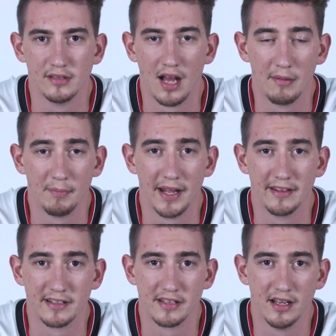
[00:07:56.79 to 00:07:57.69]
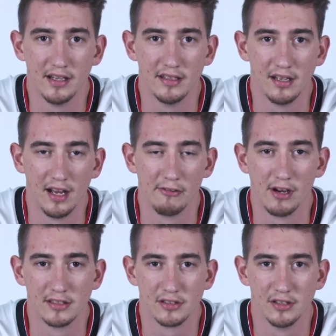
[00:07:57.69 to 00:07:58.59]
I play the guitar, I
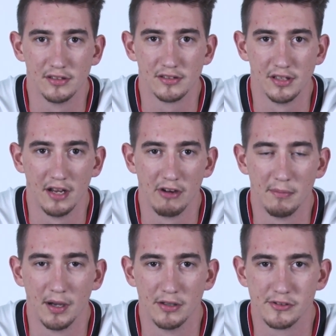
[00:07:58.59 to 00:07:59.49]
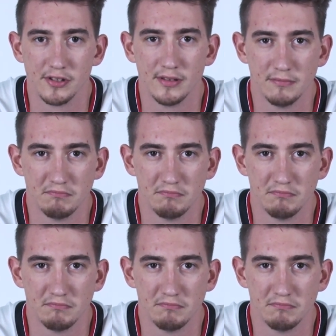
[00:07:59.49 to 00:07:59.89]
write songs, and I write poetry.